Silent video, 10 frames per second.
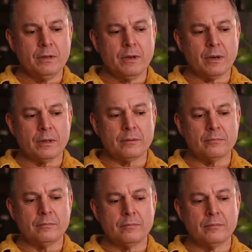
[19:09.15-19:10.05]

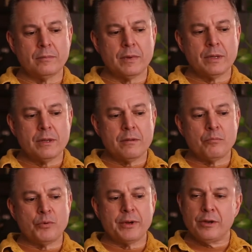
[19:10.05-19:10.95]

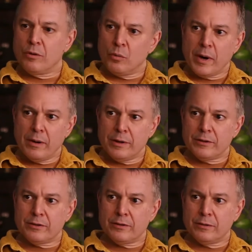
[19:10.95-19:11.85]
bring your
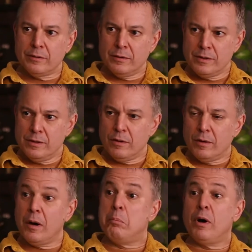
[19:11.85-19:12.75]
awareness,
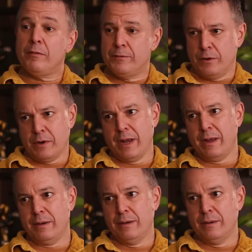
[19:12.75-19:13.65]
above your
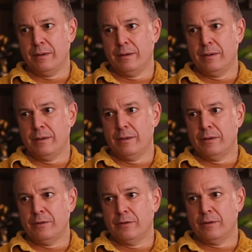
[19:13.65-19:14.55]
head.
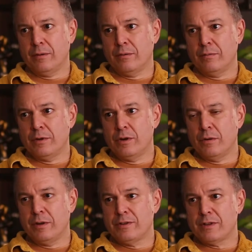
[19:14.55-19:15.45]
So,
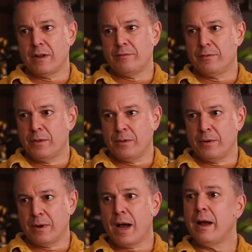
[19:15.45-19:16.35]
instead of the
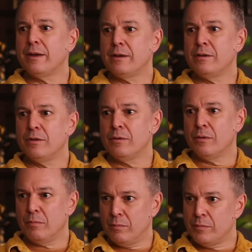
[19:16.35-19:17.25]
third eye,
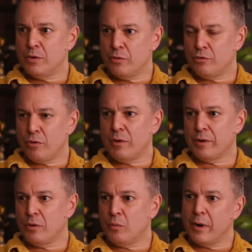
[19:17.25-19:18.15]
you're drawing
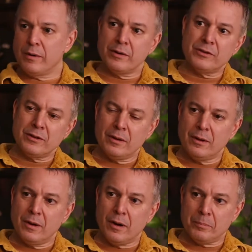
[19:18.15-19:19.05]
your awareness
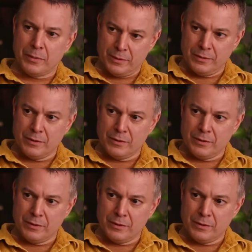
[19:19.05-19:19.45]
up